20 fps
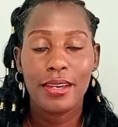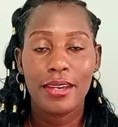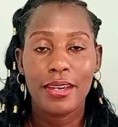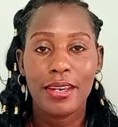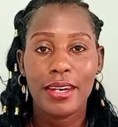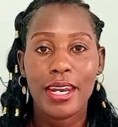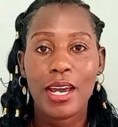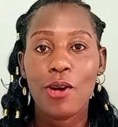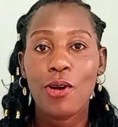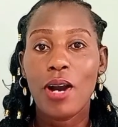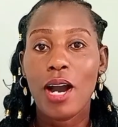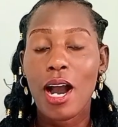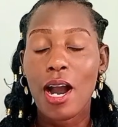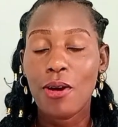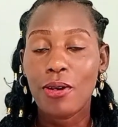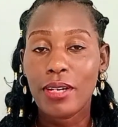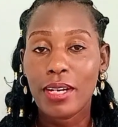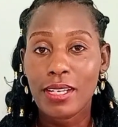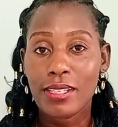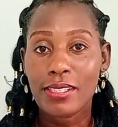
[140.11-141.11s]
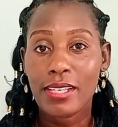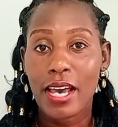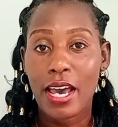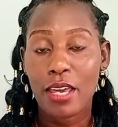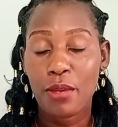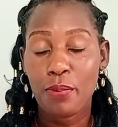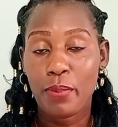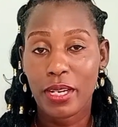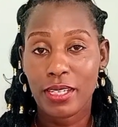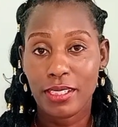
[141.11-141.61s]
Now, how does
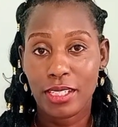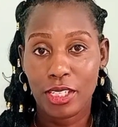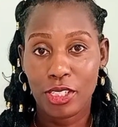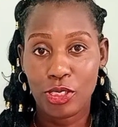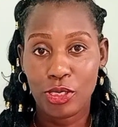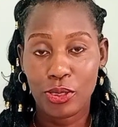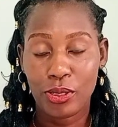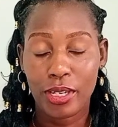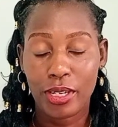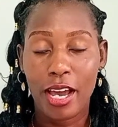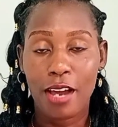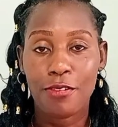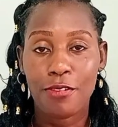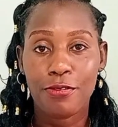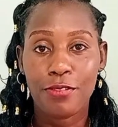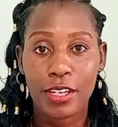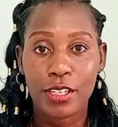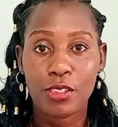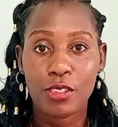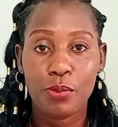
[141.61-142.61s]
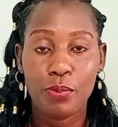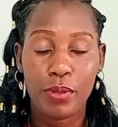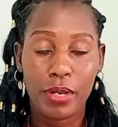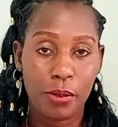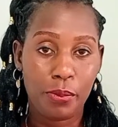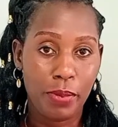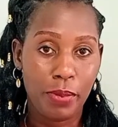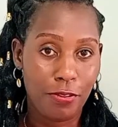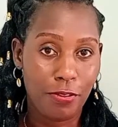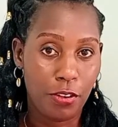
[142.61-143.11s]
hypertension affect
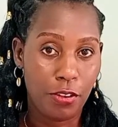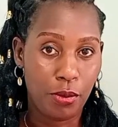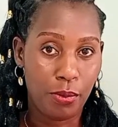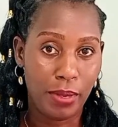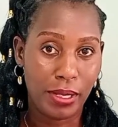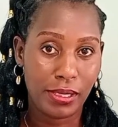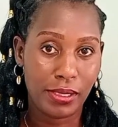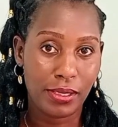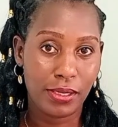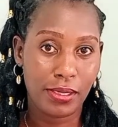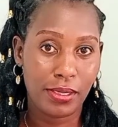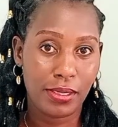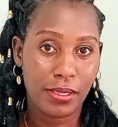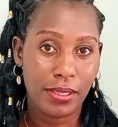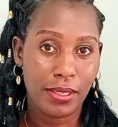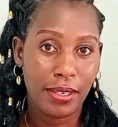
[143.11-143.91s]
brain performance?